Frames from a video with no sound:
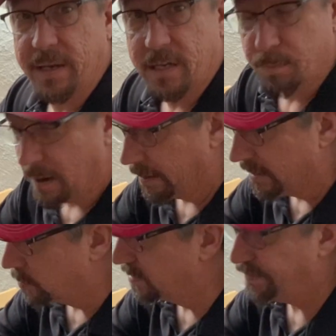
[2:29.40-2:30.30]

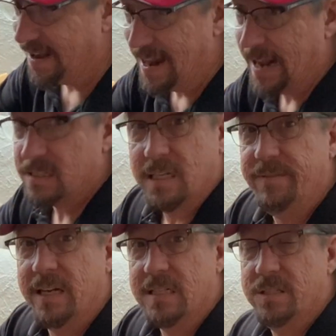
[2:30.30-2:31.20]
experience was FedEx
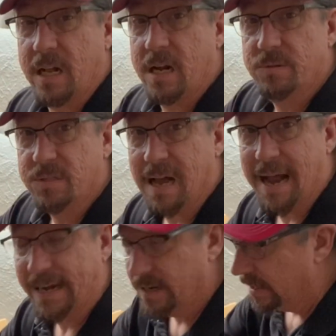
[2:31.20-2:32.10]
leaving it set
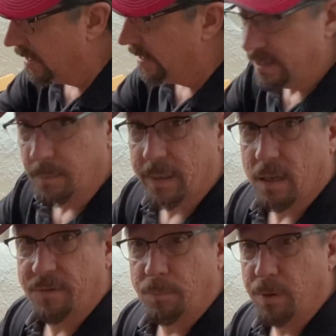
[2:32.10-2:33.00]
outside in the
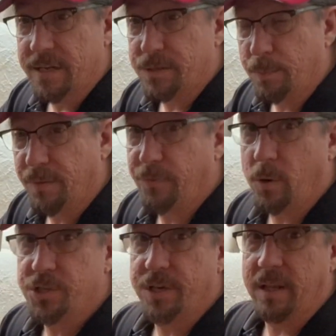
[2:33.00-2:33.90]
middle of a blizzard, but
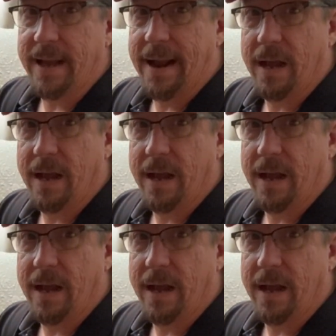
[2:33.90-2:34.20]
fortunately I got